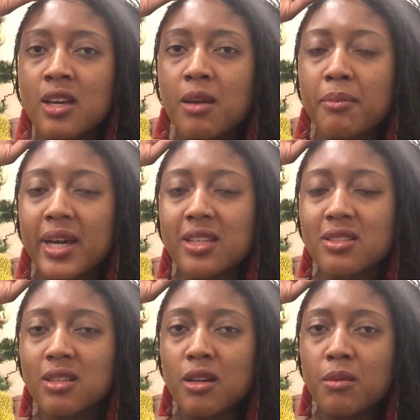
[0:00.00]
might
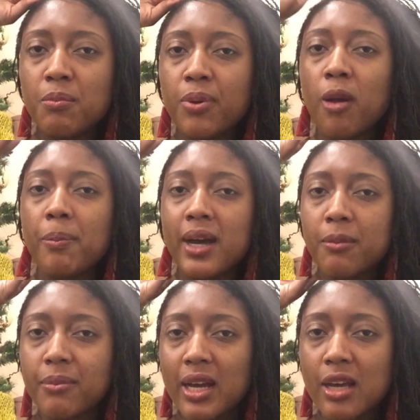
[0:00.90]
plop
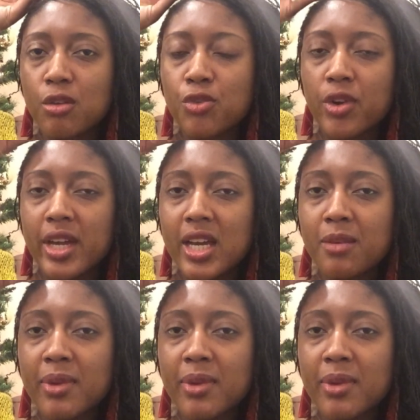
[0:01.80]
out of your head,